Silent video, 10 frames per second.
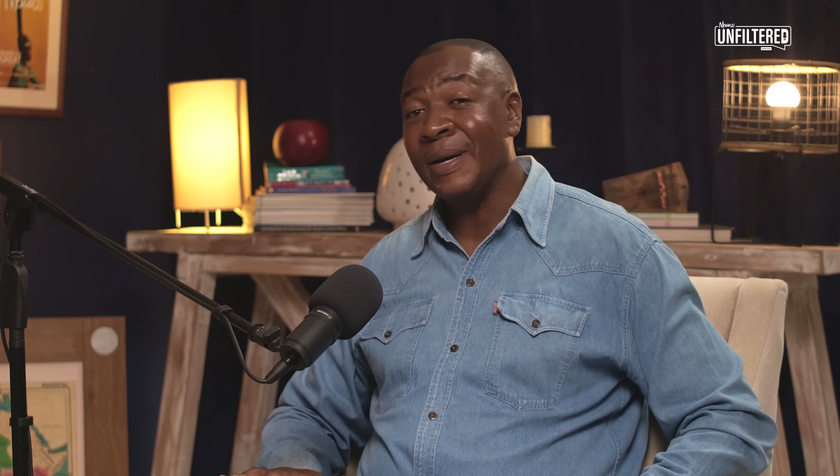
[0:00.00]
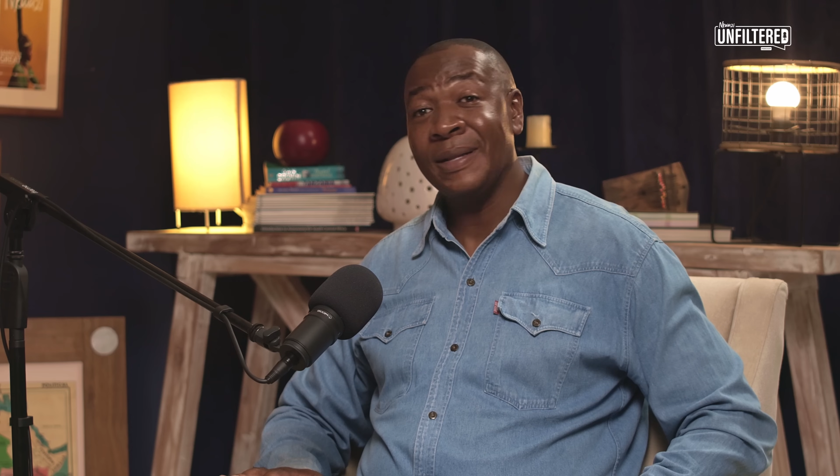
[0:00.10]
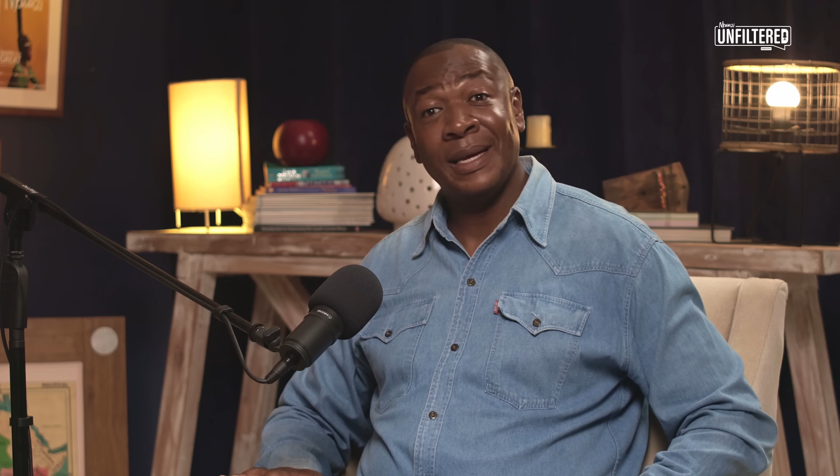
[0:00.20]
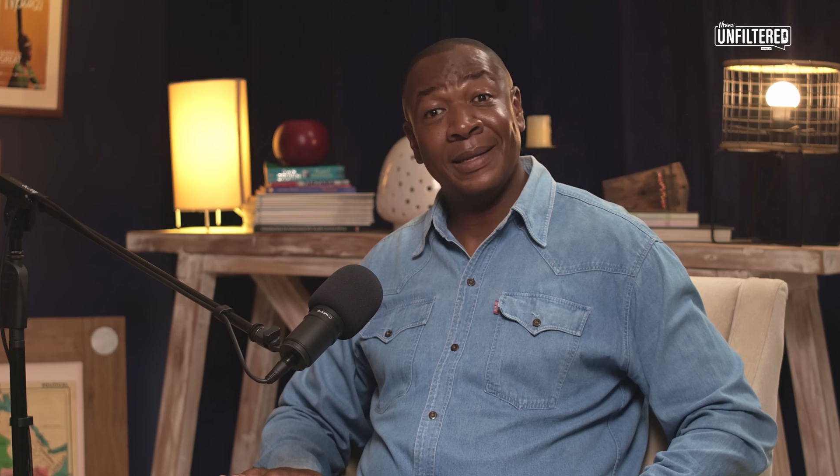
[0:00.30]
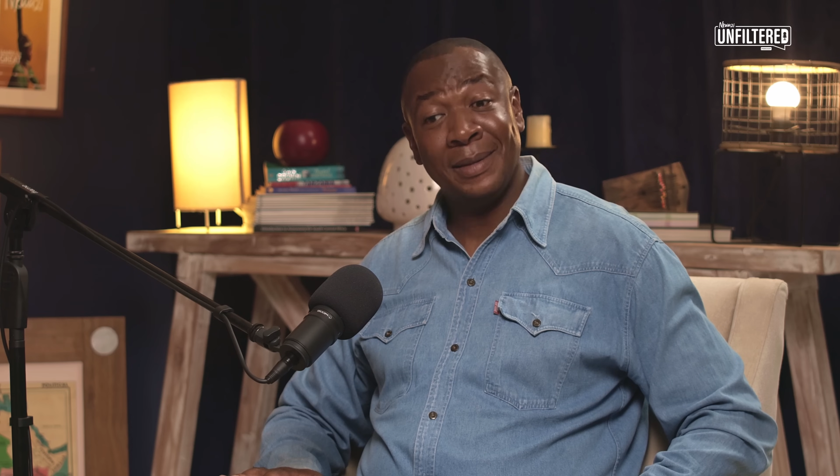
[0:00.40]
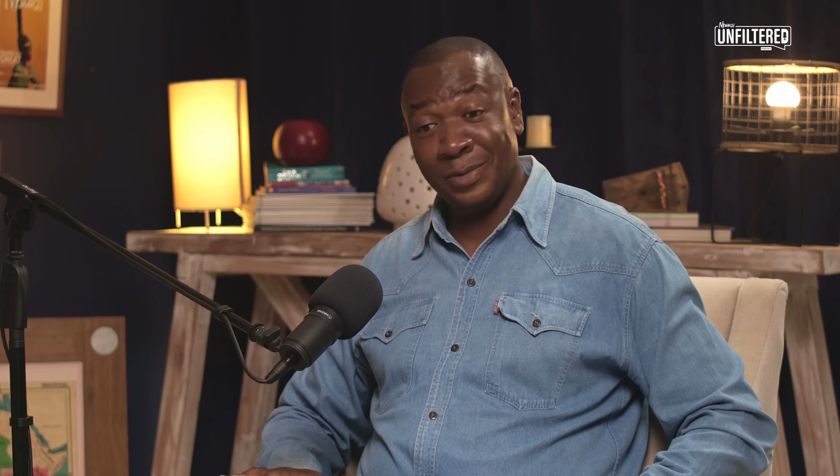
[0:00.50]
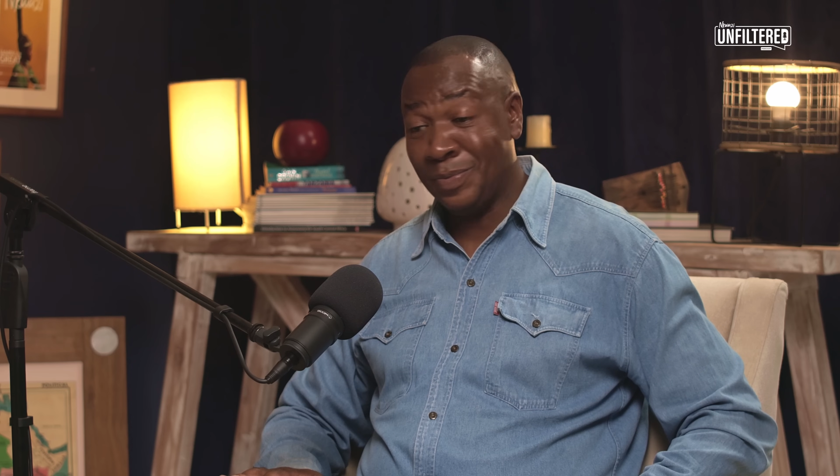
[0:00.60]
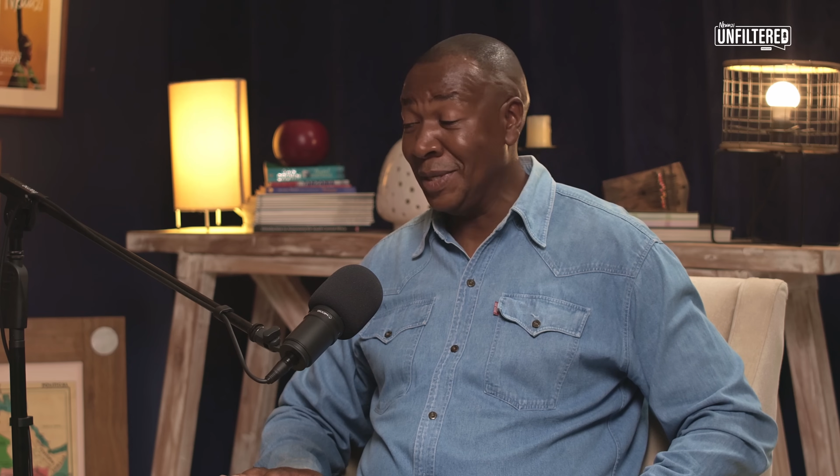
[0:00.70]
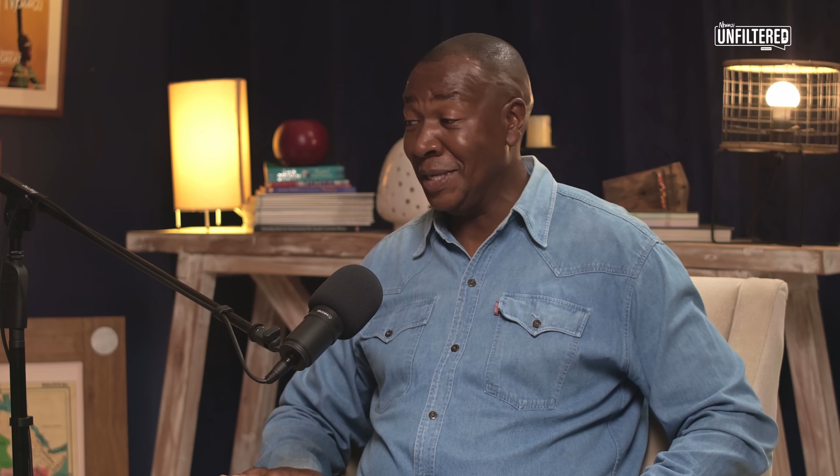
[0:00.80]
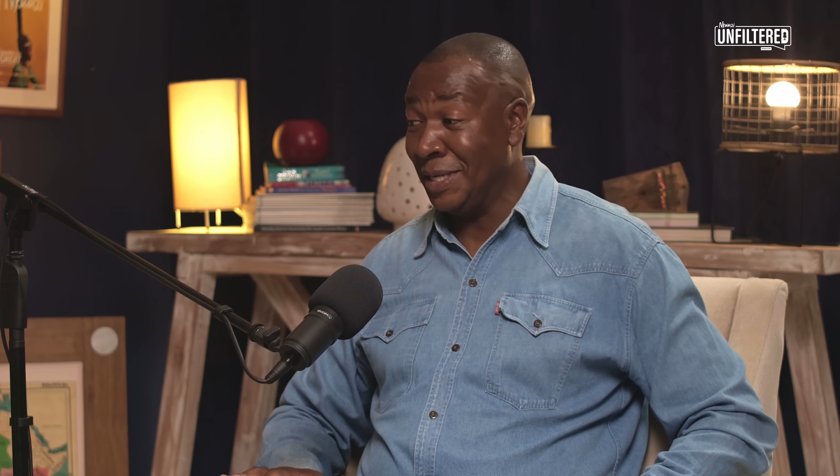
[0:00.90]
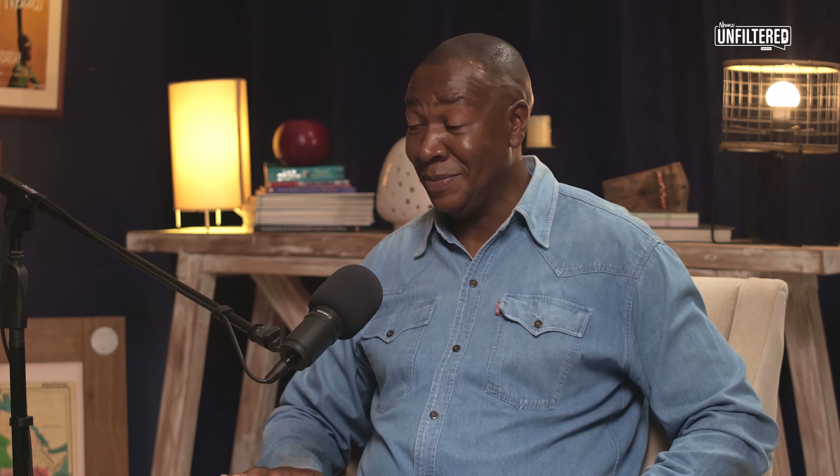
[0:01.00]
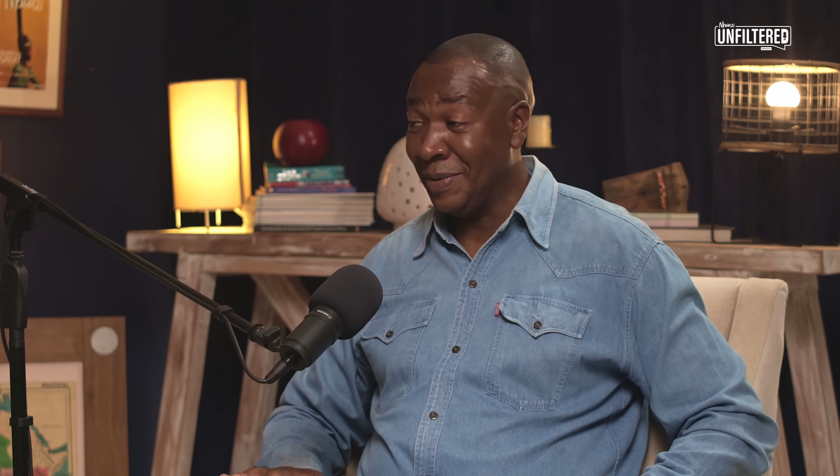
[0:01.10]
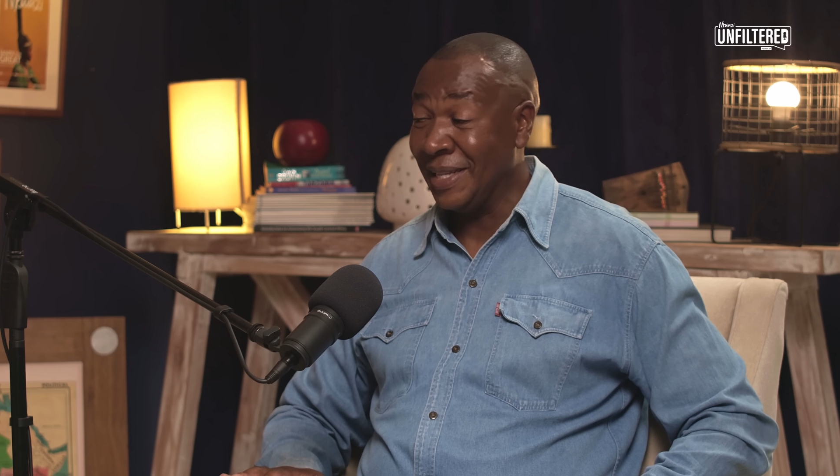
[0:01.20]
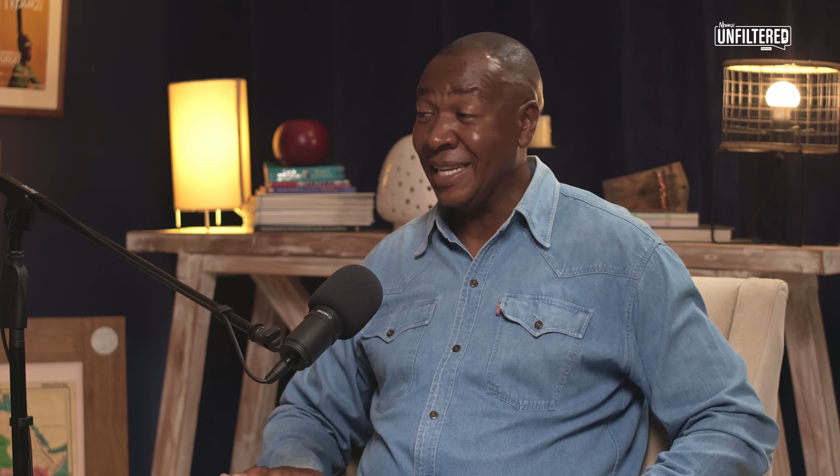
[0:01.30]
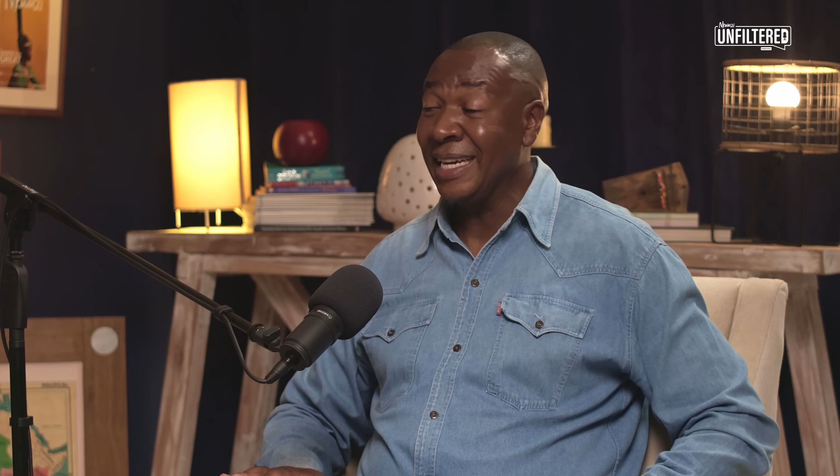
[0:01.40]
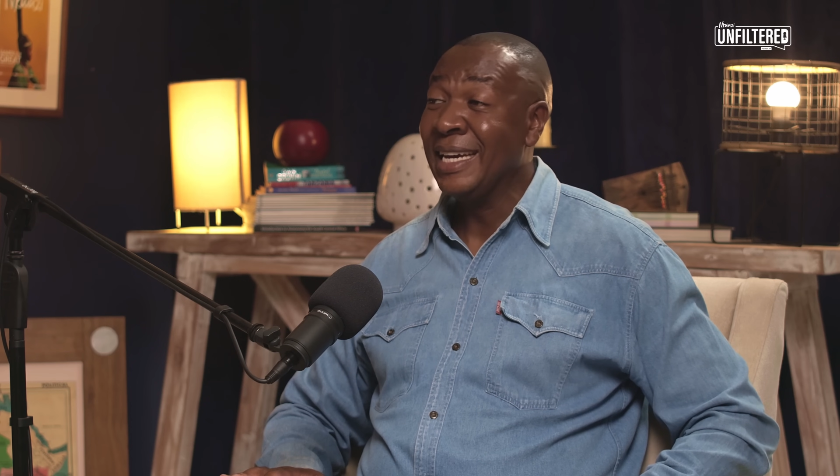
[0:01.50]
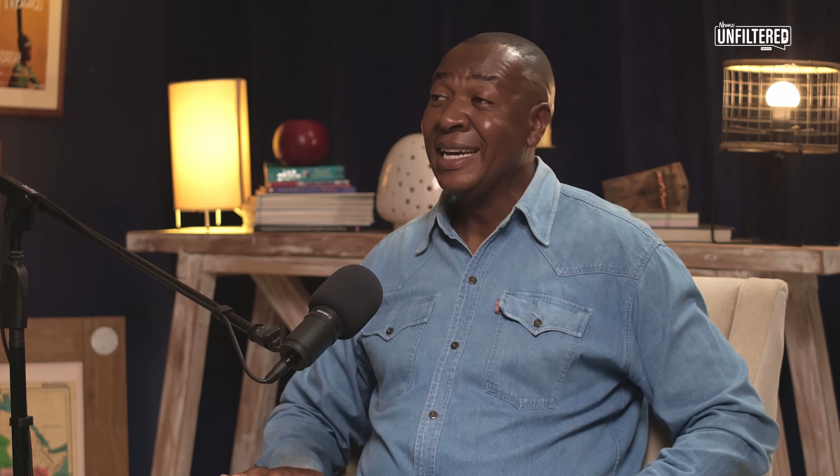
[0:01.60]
That was pretty deep right there.